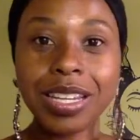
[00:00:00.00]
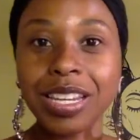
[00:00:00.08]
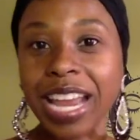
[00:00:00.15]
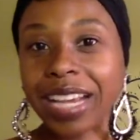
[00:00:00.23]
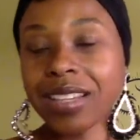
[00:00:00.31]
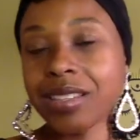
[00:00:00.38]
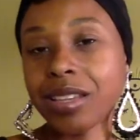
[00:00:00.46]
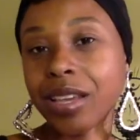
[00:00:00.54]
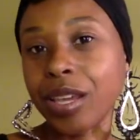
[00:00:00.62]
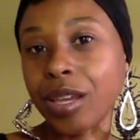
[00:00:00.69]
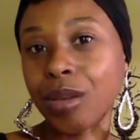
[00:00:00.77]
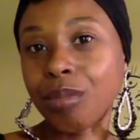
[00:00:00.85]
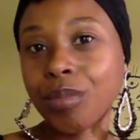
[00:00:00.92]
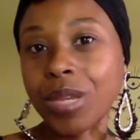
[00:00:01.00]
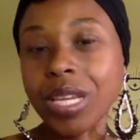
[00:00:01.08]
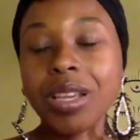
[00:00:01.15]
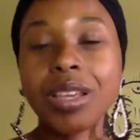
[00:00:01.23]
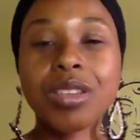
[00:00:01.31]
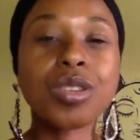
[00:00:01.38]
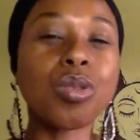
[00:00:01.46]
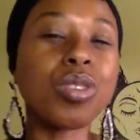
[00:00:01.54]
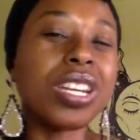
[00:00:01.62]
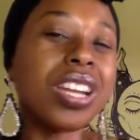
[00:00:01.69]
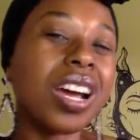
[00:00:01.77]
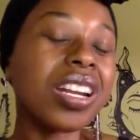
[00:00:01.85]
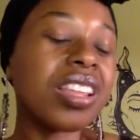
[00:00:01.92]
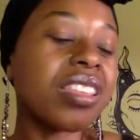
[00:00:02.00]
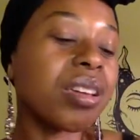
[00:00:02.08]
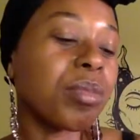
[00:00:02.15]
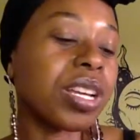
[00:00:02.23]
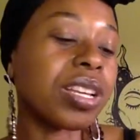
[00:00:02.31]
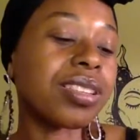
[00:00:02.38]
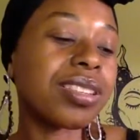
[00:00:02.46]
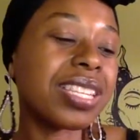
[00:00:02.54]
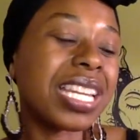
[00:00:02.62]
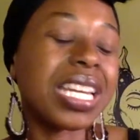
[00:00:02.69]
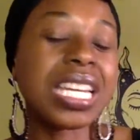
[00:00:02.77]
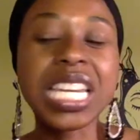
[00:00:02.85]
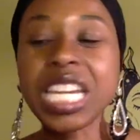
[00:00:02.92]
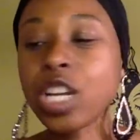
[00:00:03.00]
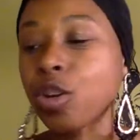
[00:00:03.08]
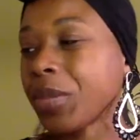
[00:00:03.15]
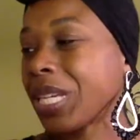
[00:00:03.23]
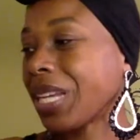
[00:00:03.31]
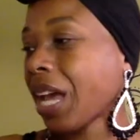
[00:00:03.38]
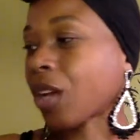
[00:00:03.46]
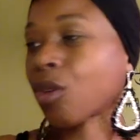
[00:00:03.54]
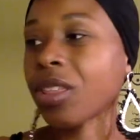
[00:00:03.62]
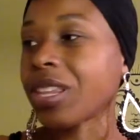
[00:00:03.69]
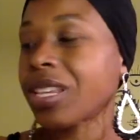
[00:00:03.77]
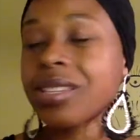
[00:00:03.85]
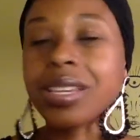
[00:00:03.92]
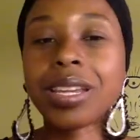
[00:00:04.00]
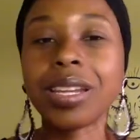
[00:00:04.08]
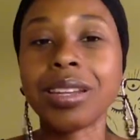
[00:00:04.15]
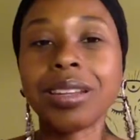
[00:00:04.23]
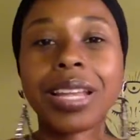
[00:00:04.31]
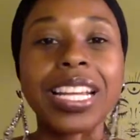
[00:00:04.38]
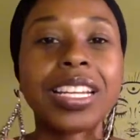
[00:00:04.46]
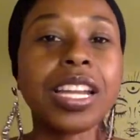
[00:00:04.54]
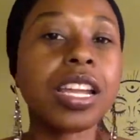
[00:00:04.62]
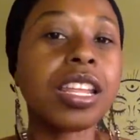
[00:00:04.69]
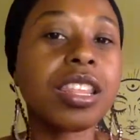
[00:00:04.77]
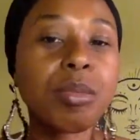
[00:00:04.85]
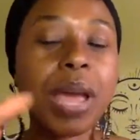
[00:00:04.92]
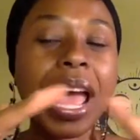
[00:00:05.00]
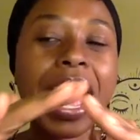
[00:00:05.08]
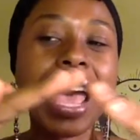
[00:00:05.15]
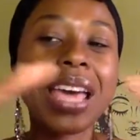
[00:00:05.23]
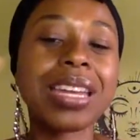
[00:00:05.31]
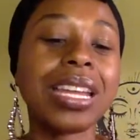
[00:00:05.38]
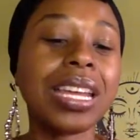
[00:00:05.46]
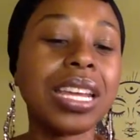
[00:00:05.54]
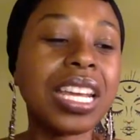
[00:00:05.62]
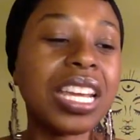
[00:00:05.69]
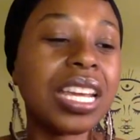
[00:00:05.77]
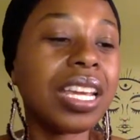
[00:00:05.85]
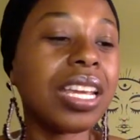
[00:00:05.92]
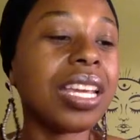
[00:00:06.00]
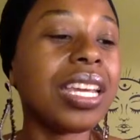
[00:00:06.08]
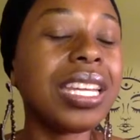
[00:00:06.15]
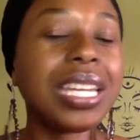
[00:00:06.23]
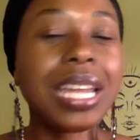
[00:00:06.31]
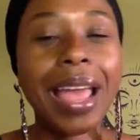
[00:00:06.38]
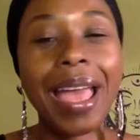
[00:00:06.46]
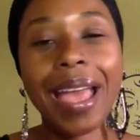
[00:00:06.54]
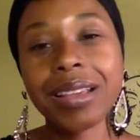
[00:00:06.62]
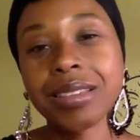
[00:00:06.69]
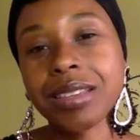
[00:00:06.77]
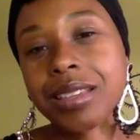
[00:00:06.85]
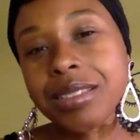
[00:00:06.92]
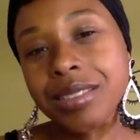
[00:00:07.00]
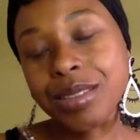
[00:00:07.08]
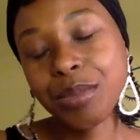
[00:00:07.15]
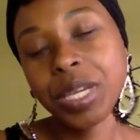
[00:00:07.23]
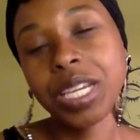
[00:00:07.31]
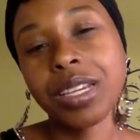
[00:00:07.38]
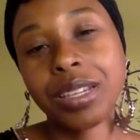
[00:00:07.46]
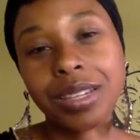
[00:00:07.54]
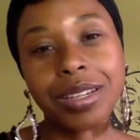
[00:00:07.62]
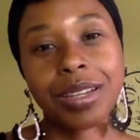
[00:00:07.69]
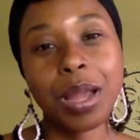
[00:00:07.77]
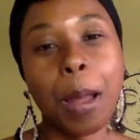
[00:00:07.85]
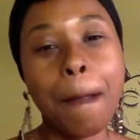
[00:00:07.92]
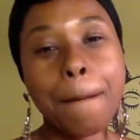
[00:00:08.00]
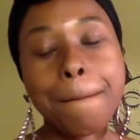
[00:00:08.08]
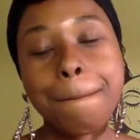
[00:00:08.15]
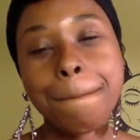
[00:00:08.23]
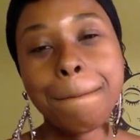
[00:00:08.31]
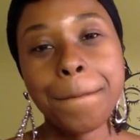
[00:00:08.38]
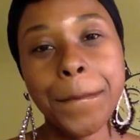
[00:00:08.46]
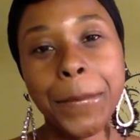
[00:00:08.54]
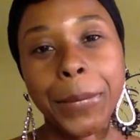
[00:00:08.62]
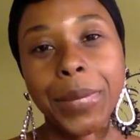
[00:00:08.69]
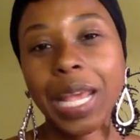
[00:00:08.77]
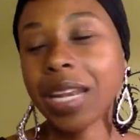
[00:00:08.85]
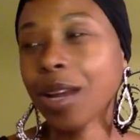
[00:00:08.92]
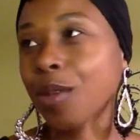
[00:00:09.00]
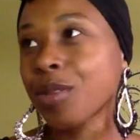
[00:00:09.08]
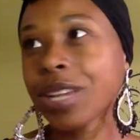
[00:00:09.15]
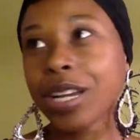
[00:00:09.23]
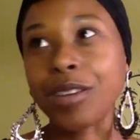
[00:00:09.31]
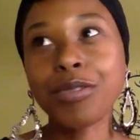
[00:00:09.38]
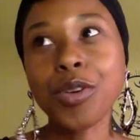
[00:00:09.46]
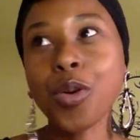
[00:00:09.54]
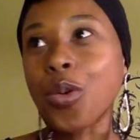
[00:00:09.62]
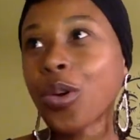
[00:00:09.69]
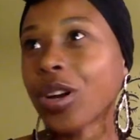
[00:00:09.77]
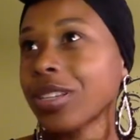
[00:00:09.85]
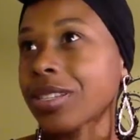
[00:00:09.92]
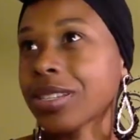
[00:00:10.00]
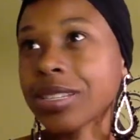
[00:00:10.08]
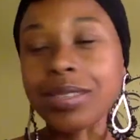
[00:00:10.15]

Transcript: next to him. So none of them could sit near me, not on this end. Like none of them had any access to me. And I was like, of course.